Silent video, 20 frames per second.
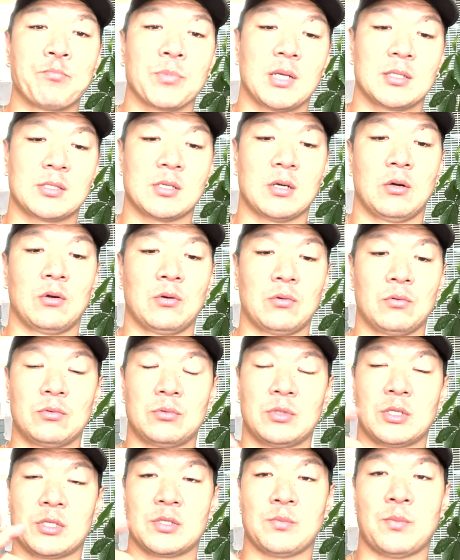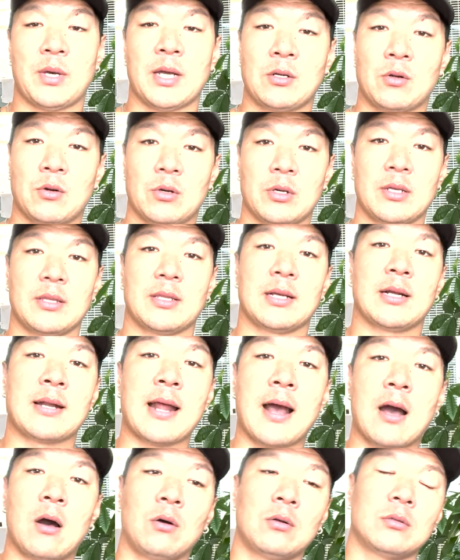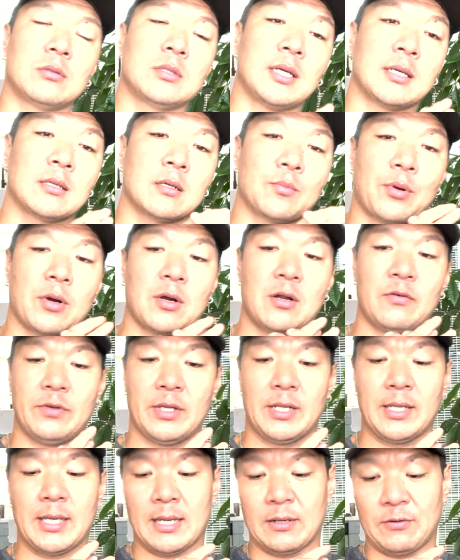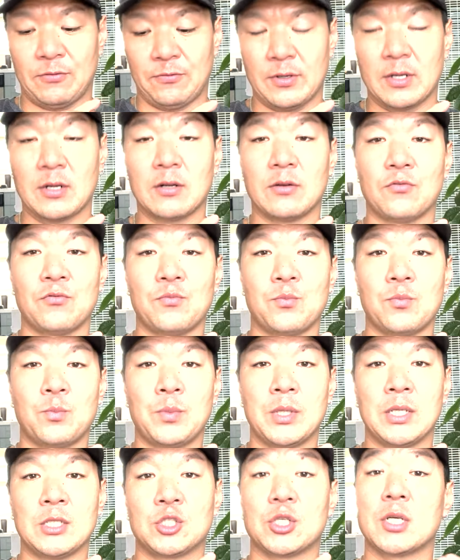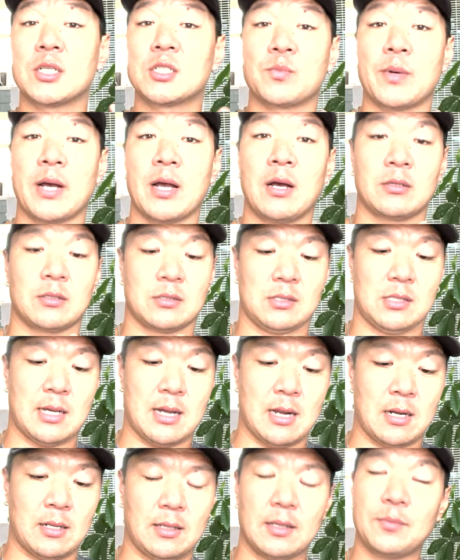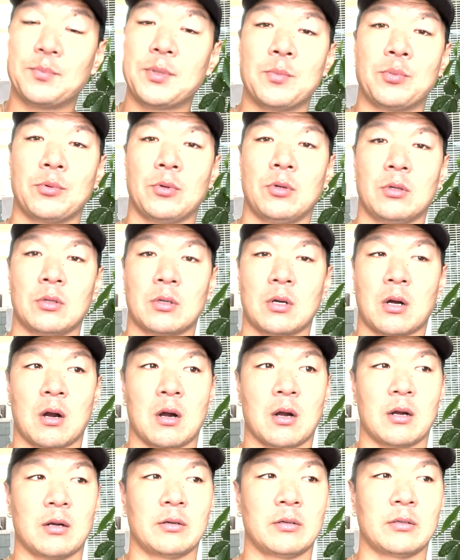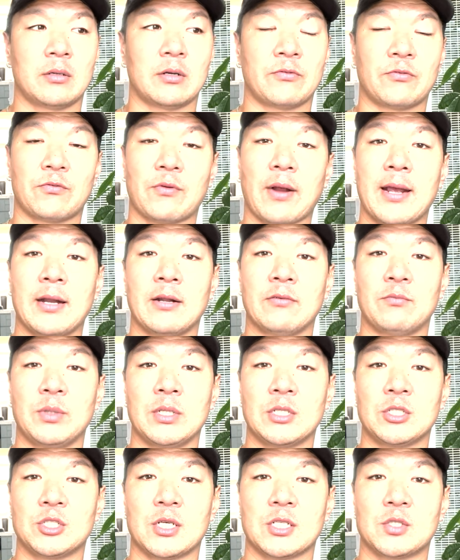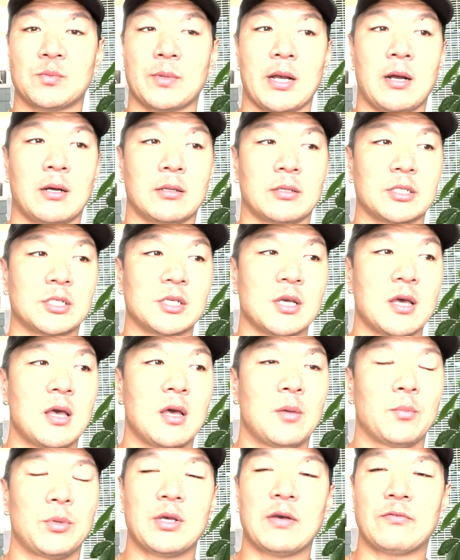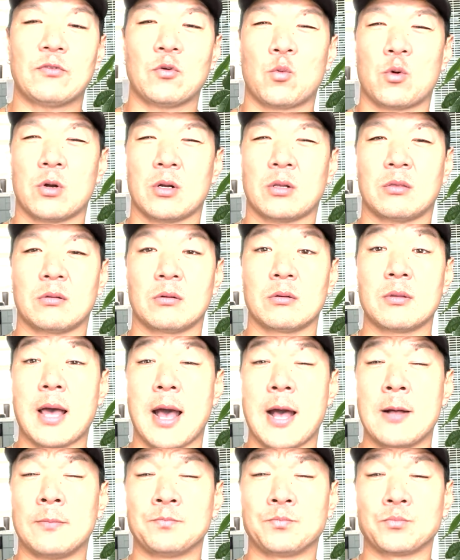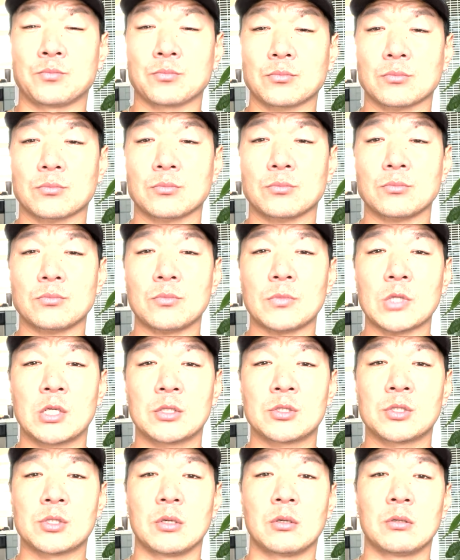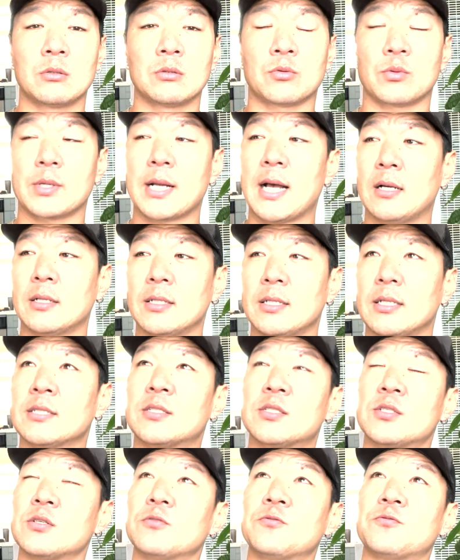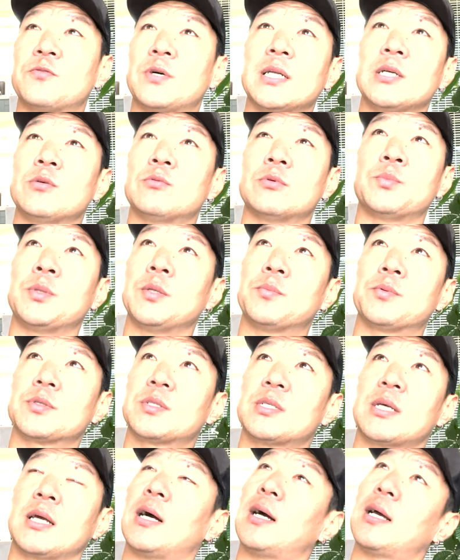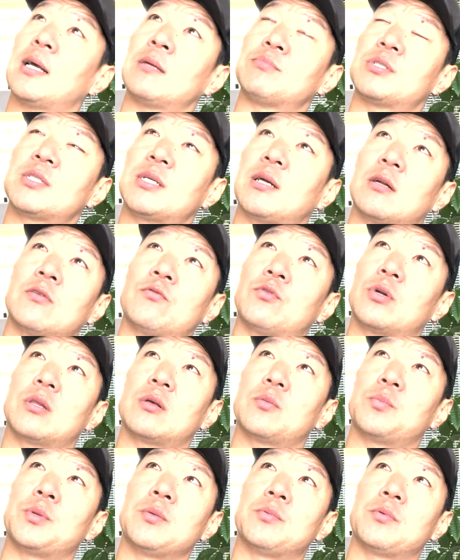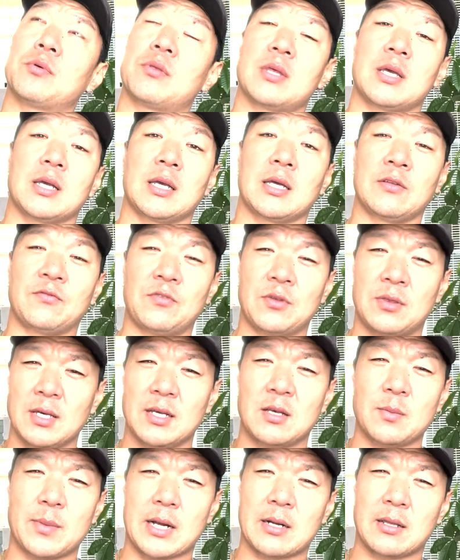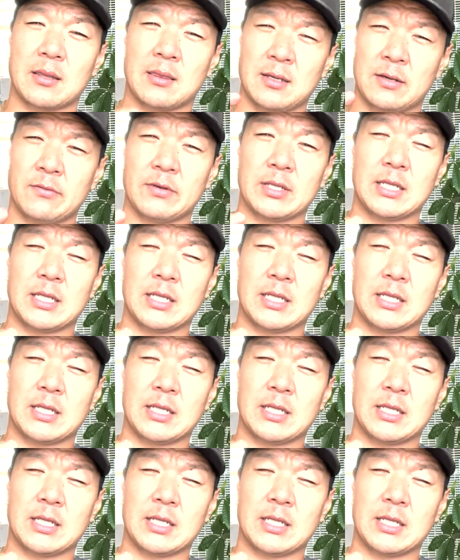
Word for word: so there's a minority there now the other part of it again fear of being judged by others a lot, a lot of people are afraid of being judged by others but you have to work through that so the reality it's so funny when people say i'm scared of what other people think and if you think about it think of it